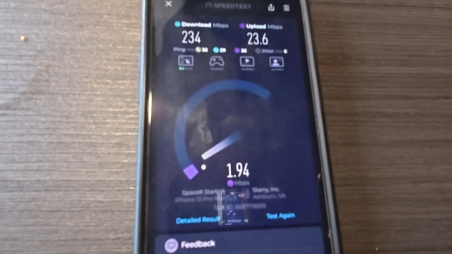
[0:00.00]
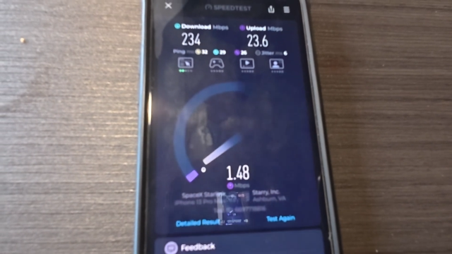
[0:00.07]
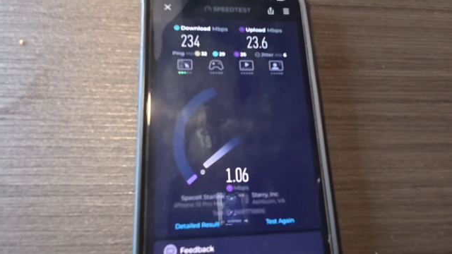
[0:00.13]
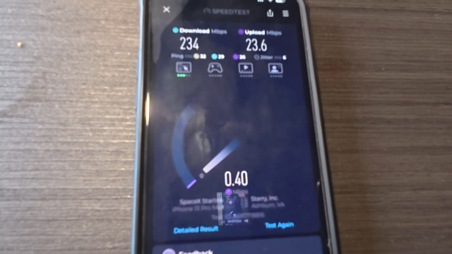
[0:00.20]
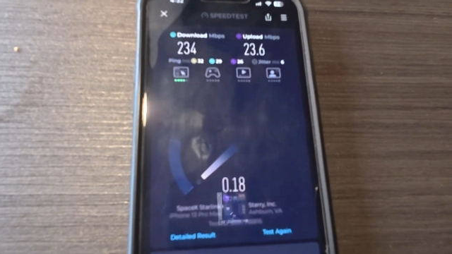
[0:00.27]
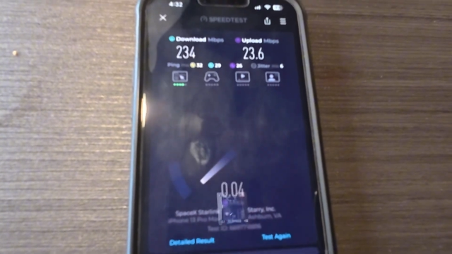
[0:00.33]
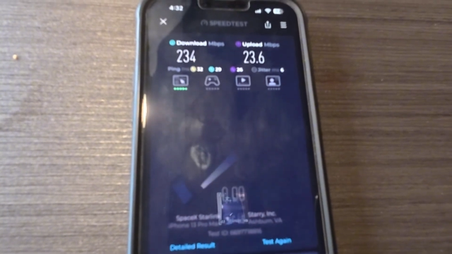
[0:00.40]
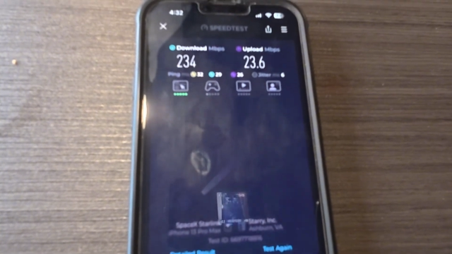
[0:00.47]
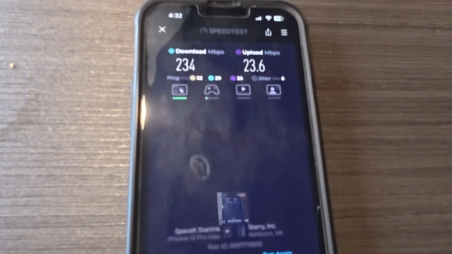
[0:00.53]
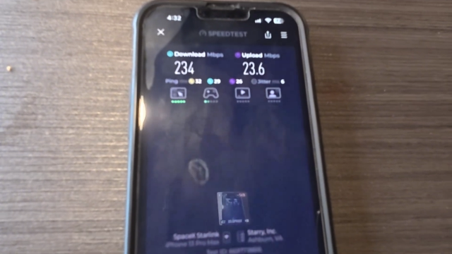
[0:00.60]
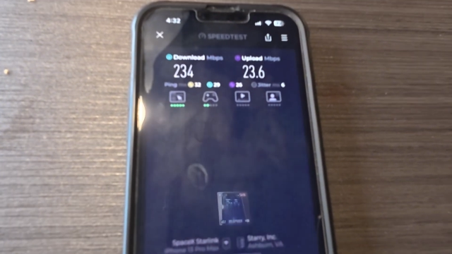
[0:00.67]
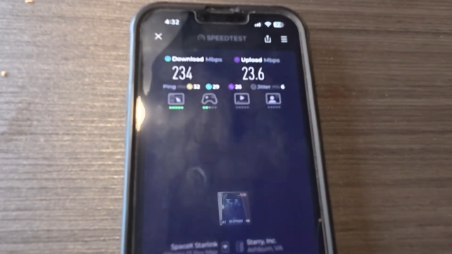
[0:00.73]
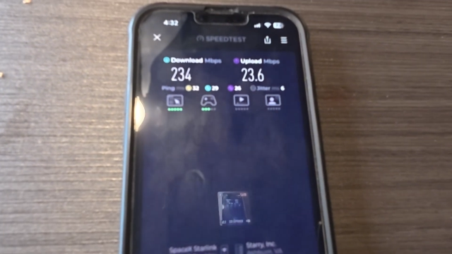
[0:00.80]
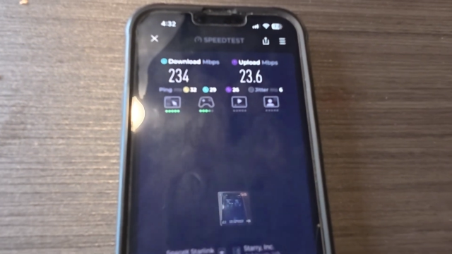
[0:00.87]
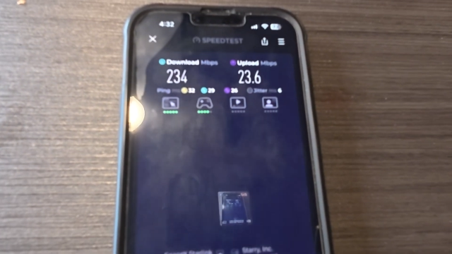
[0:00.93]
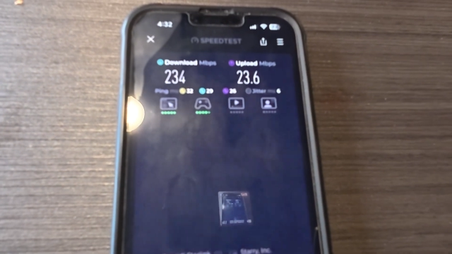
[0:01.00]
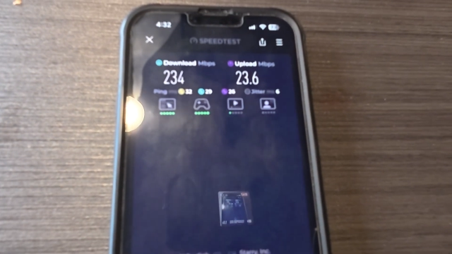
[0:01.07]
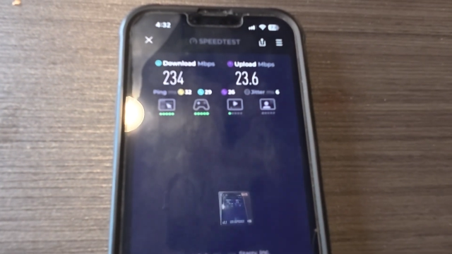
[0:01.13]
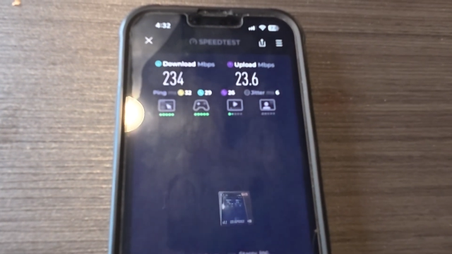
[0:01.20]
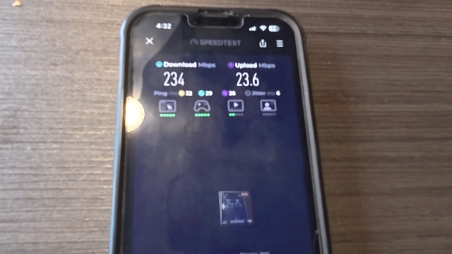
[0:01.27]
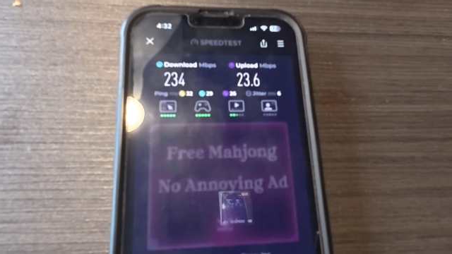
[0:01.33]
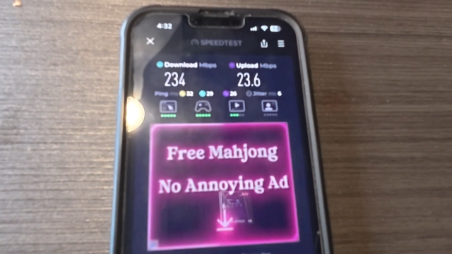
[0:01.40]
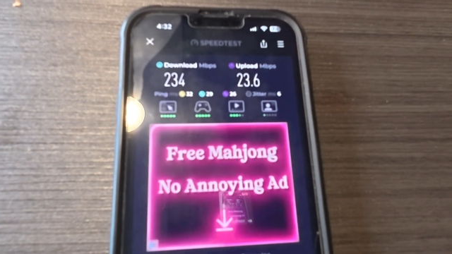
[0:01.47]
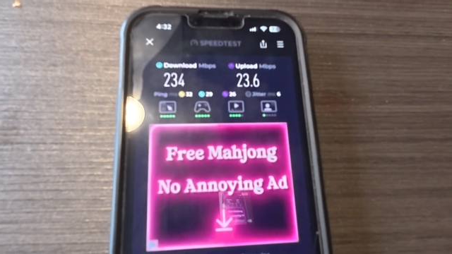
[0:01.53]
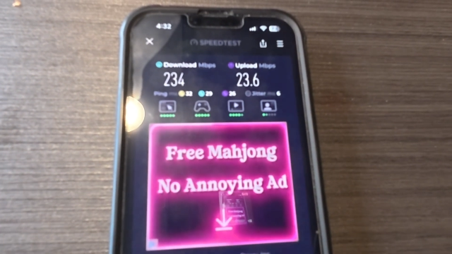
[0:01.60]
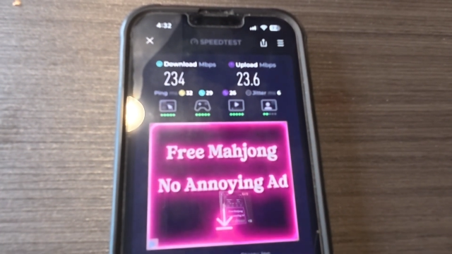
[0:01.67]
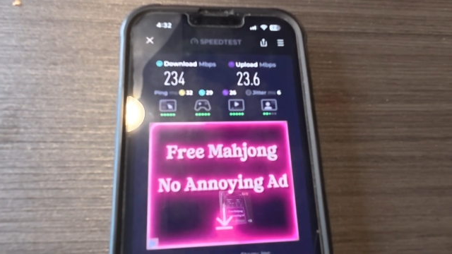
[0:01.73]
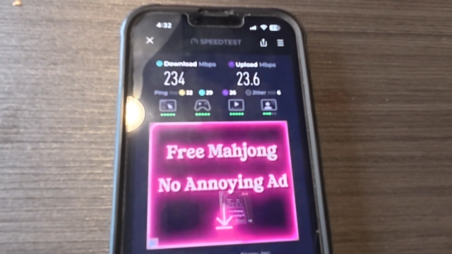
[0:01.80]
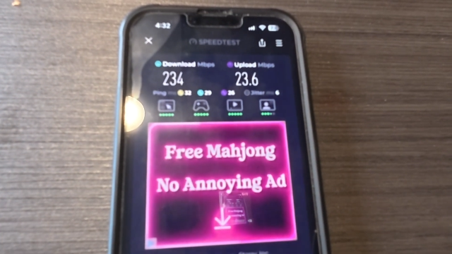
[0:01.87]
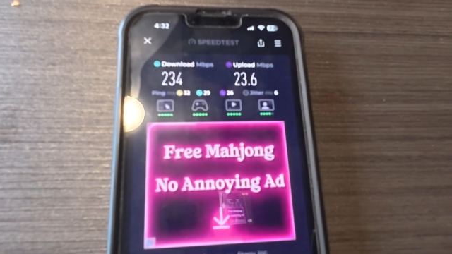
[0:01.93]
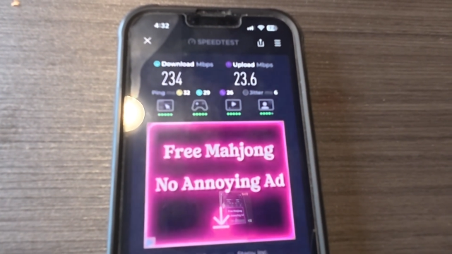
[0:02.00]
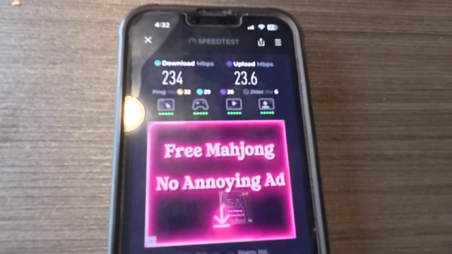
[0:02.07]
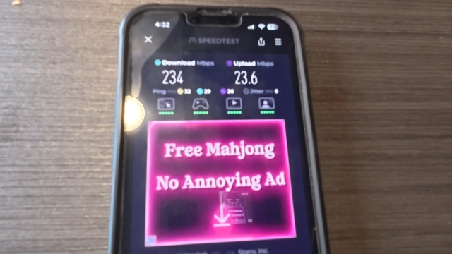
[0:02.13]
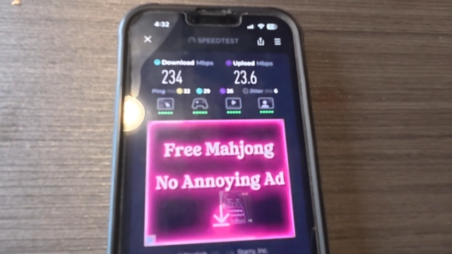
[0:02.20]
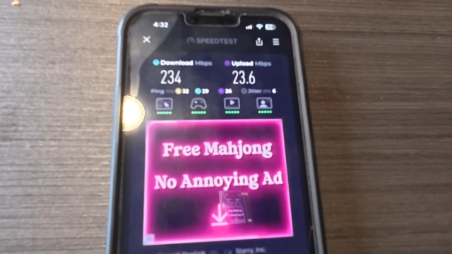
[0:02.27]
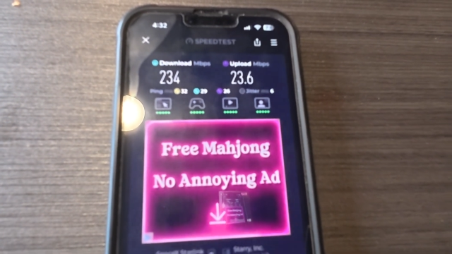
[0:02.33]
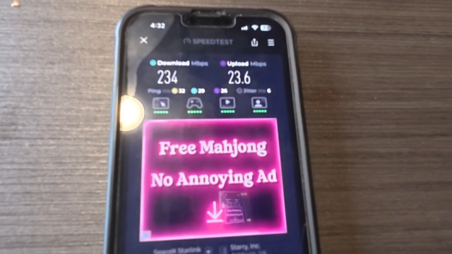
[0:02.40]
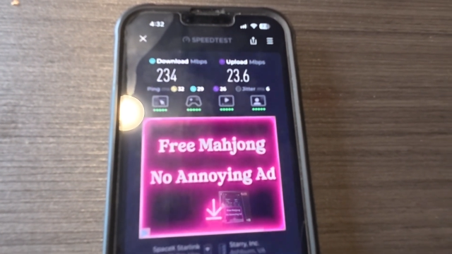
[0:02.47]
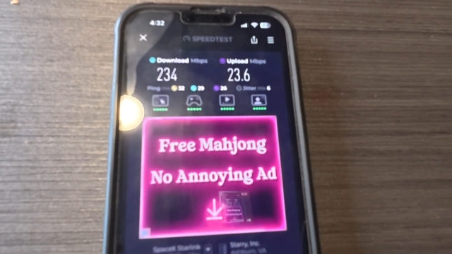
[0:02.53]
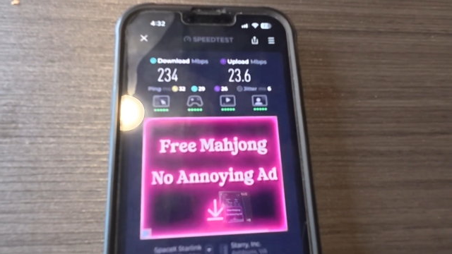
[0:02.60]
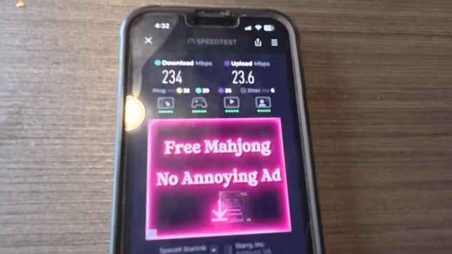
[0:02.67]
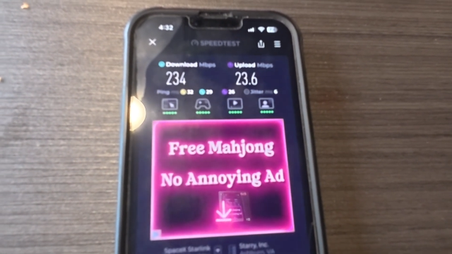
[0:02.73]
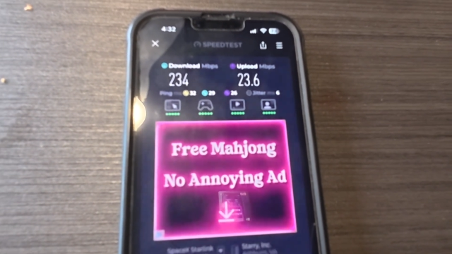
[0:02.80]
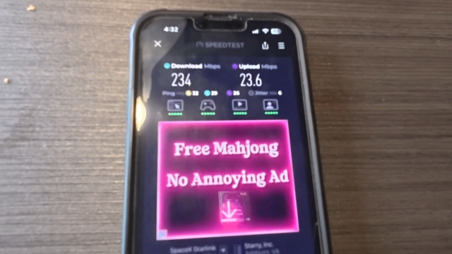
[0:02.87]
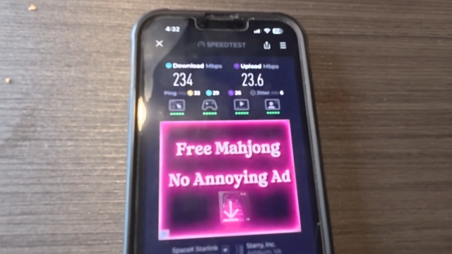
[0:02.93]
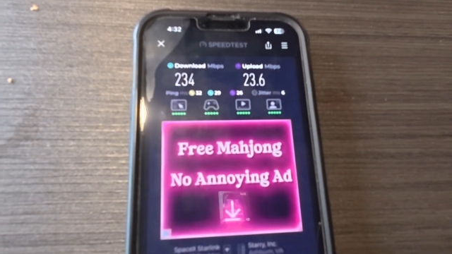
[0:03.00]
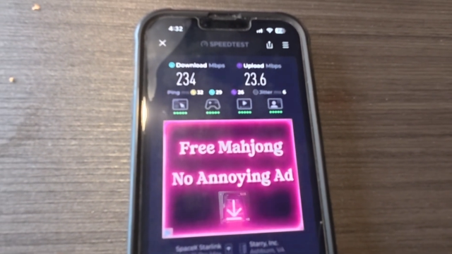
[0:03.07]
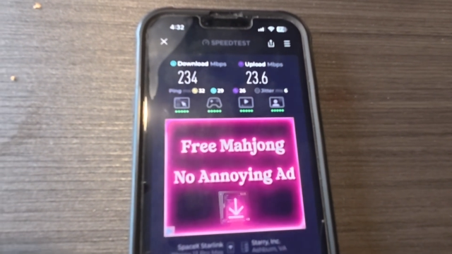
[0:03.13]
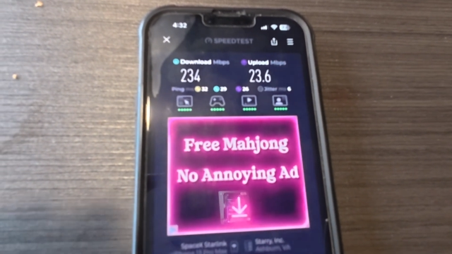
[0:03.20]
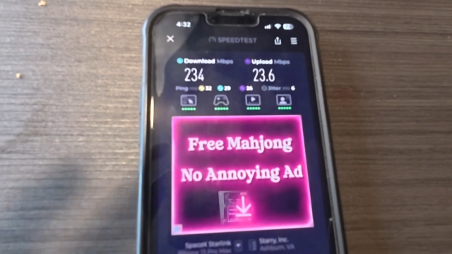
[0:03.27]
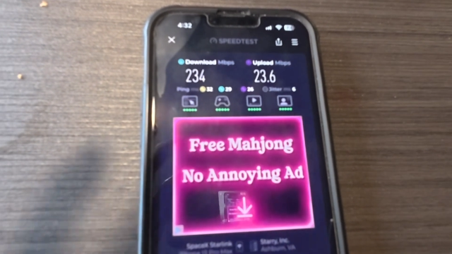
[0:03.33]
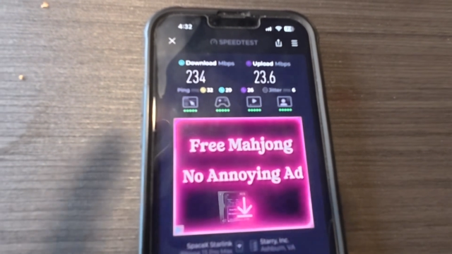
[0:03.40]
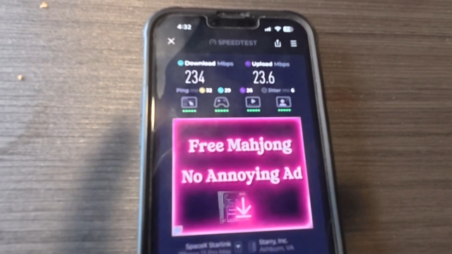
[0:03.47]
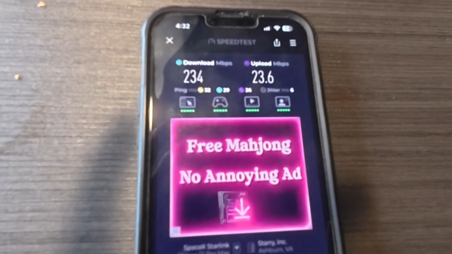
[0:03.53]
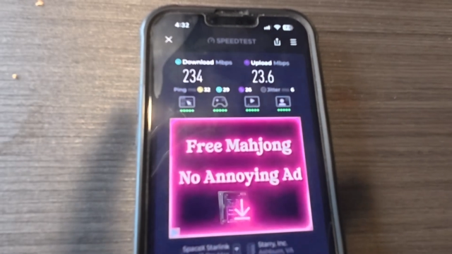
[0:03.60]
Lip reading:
[unreadable: no face in view]